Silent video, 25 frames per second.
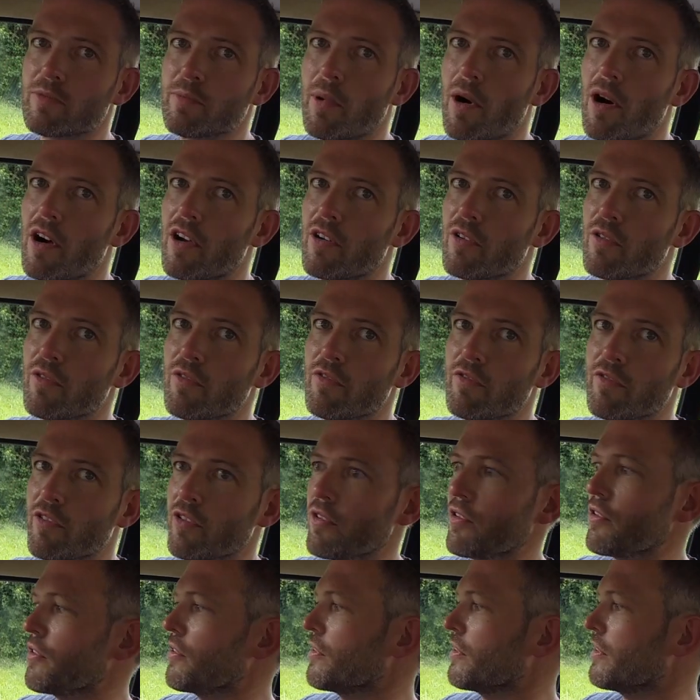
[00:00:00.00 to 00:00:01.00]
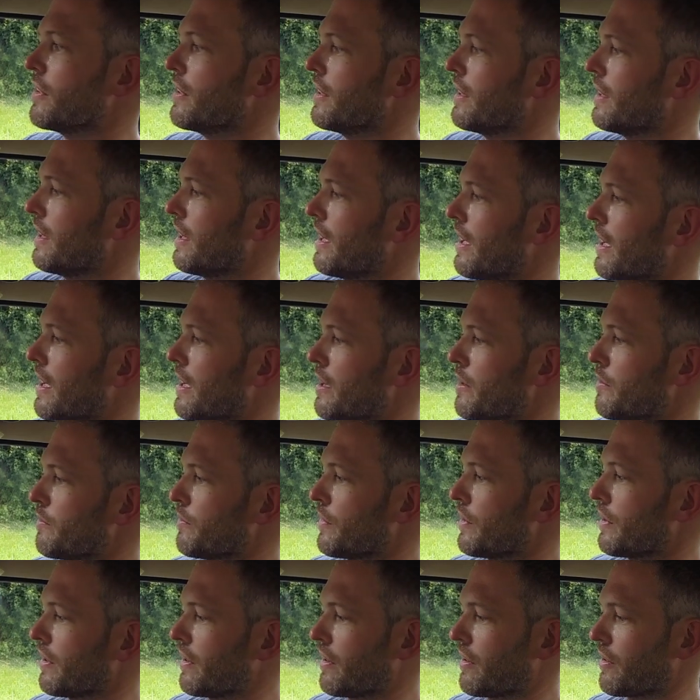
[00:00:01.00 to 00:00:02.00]
pile for
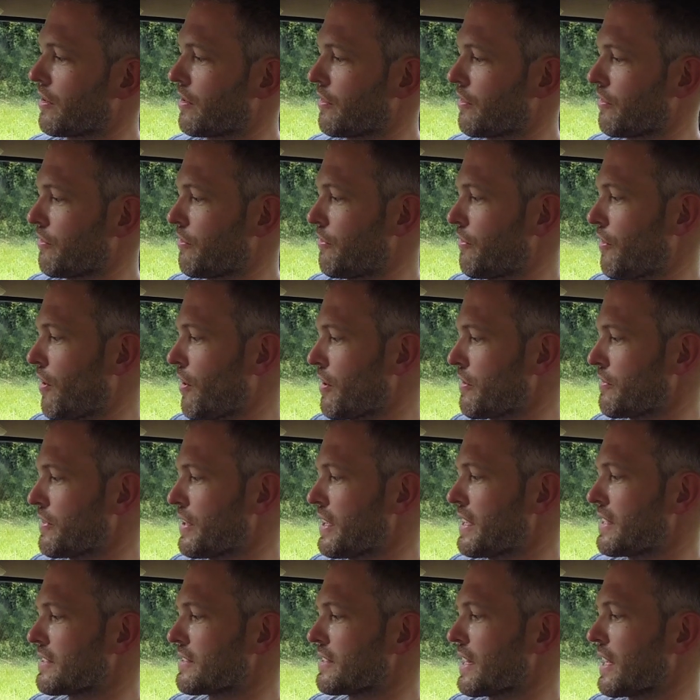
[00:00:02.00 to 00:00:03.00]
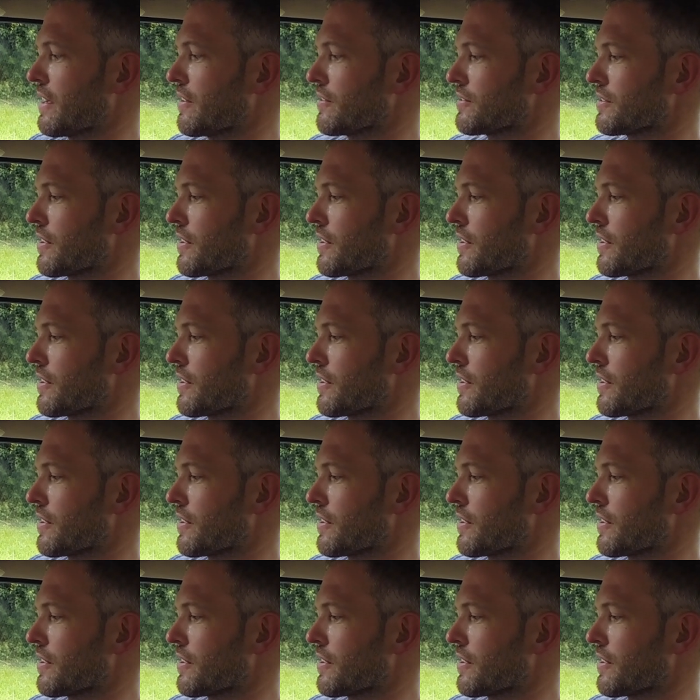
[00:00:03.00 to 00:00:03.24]
5 years now.